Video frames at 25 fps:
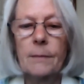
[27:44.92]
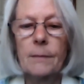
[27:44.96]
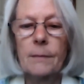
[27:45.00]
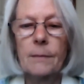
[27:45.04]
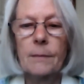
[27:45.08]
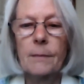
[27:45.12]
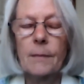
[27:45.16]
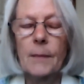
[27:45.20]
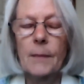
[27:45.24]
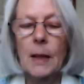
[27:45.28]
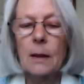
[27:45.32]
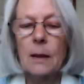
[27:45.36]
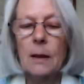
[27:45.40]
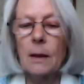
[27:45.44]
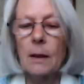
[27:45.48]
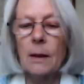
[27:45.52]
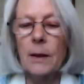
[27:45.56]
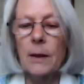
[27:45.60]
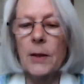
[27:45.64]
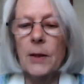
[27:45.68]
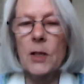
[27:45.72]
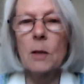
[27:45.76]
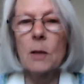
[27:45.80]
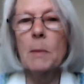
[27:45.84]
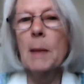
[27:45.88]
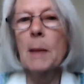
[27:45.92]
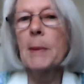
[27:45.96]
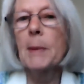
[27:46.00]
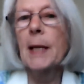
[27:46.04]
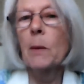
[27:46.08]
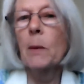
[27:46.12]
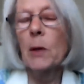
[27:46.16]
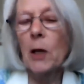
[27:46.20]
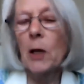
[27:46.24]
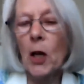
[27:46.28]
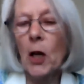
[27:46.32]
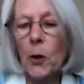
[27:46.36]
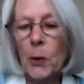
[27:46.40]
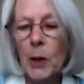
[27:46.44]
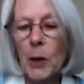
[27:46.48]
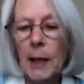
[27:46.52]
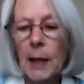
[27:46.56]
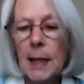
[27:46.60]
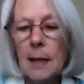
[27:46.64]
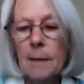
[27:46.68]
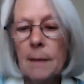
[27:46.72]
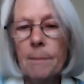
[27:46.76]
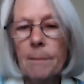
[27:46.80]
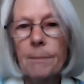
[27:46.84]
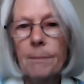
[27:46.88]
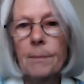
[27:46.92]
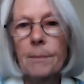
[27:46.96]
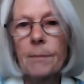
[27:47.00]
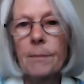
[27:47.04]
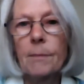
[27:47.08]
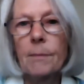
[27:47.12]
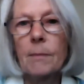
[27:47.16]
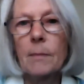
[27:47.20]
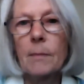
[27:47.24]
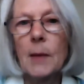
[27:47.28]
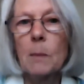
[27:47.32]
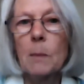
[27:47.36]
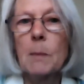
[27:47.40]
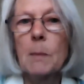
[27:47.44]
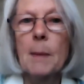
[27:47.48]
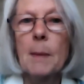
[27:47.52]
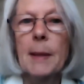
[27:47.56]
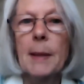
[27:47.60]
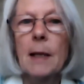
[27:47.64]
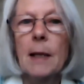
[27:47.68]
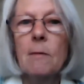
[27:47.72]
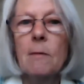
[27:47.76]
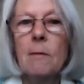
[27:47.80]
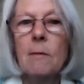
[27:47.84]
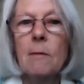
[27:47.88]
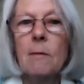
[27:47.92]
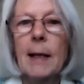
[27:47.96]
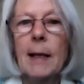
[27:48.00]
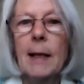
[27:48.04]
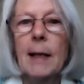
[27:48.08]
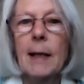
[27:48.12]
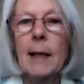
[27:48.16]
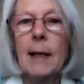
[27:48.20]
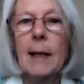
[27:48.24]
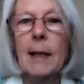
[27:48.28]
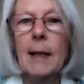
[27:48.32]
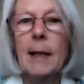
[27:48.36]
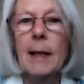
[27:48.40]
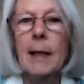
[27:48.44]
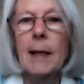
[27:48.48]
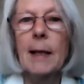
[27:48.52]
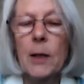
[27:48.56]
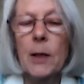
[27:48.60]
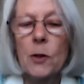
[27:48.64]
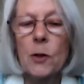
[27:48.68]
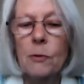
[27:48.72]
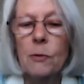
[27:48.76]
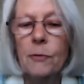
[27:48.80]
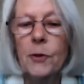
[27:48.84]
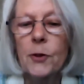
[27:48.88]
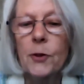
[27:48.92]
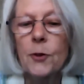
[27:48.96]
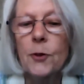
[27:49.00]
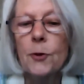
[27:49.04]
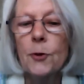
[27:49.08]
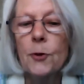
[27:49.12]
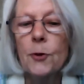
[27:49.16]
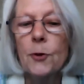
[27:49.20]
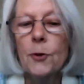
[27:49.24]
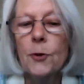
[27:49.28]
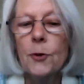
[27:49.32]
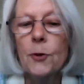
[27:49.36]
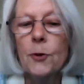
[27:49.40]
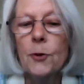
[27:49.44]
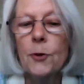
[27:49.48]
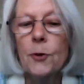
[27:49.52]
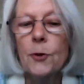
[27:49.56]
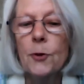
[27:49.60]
So maybe they were lonely, maybe they ran out of food,